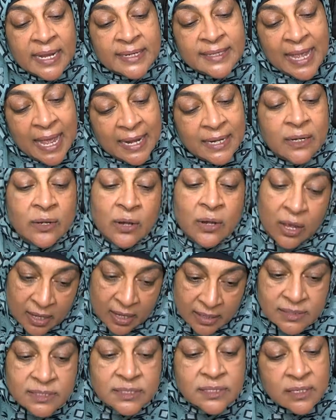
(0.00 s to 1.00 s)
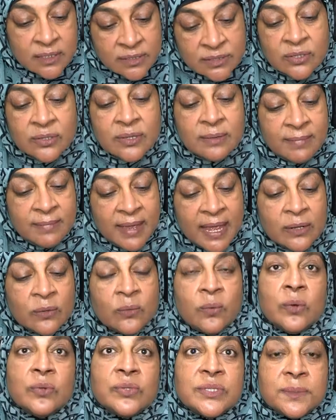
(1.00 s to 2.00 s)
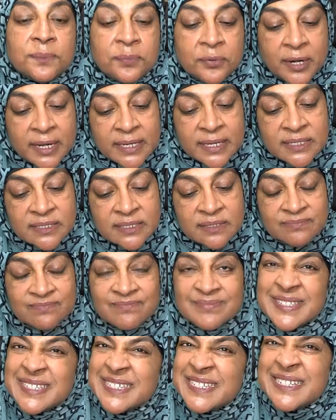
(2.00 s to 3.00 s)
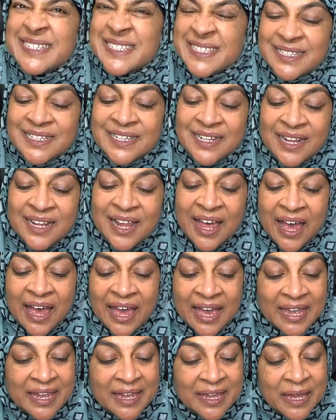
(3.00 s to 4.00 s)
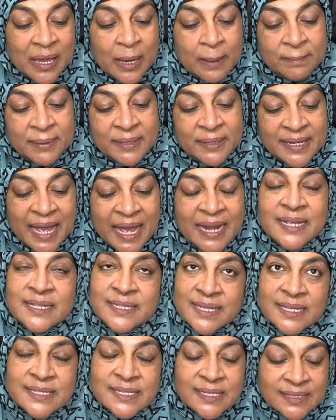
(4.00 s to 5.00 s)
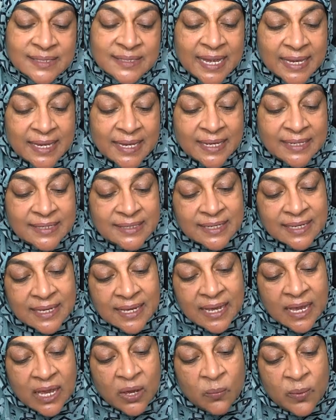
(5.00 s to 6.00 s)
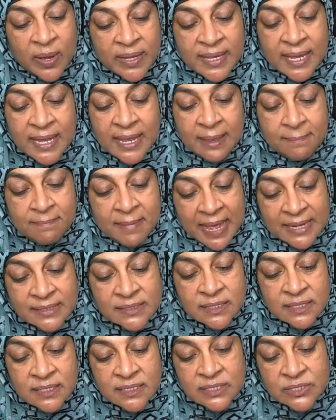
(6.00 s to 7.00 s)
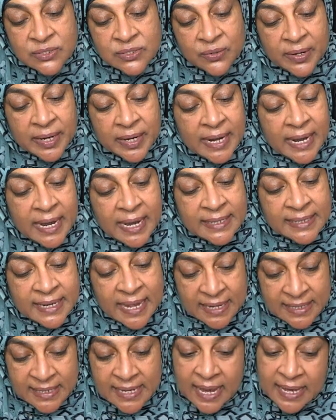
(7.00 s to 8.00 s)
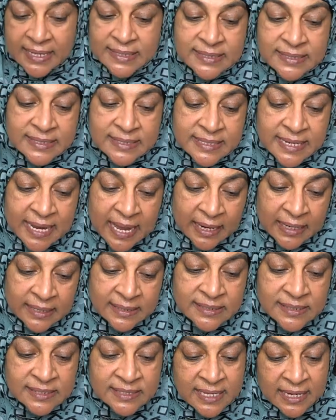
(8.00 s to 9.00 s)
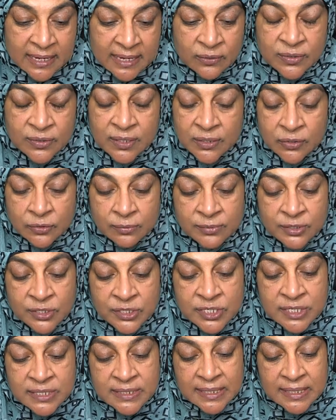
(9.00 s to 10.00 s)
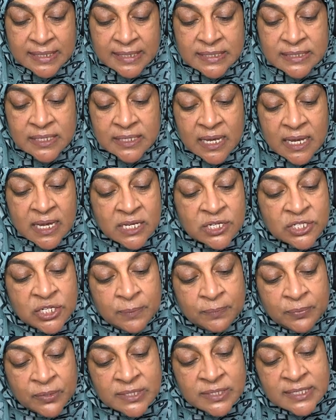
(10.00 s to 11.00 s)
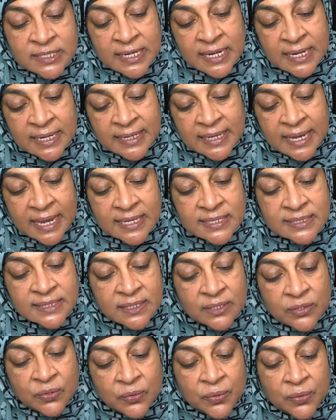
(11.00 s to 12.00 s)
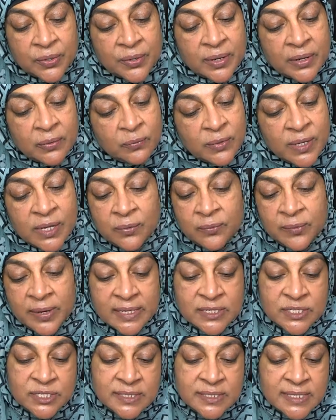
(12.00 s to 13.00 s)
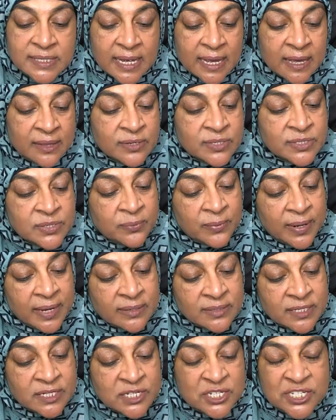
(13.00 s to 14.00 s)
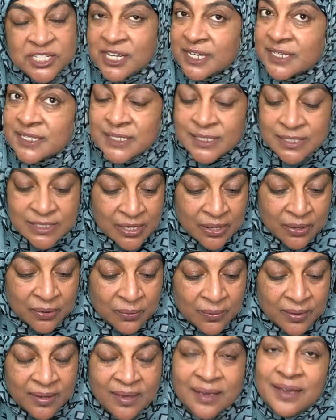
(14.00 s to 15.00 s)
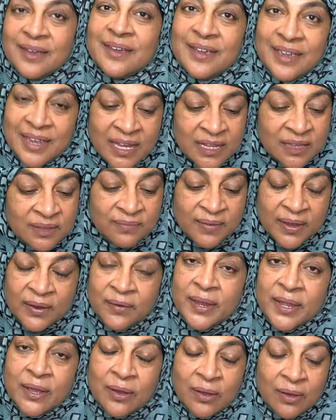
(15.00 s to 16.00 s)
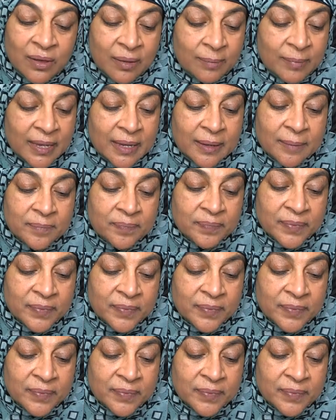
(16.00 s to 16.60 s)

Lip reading: Daddy nods, so the man quotes a price. It's a little high, but Daddy says he'll take it. When they get back to the store, Daddy asks Natalie to set out the new merchandise. She puts it in a case in the corner and rearranges the others around it just so. It's very calming.